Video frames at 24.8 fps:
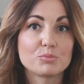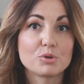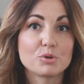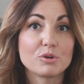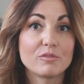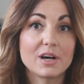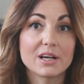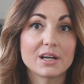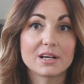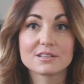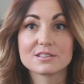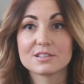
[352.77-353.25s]

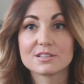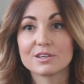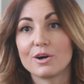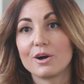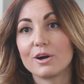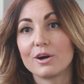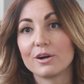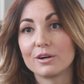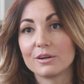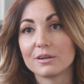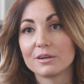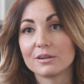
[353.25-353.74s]
Privada
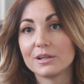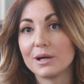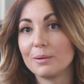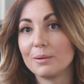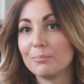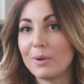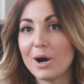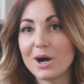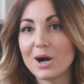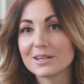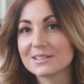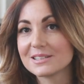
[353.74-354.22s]
cigar
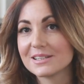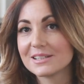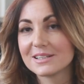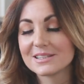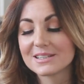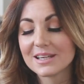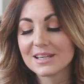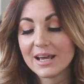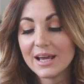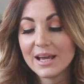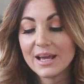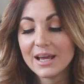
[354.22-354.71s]
club
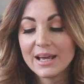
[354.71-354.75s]
boxes.